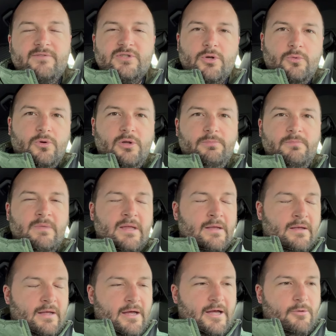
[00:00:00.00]
So we'll
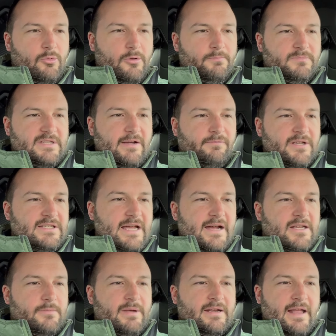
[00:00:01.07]
uh, we'll definitely
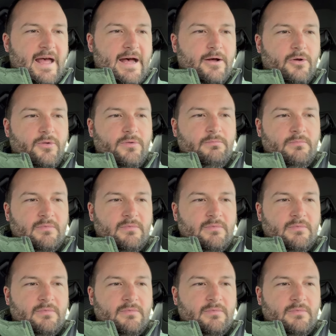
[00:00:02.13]
document how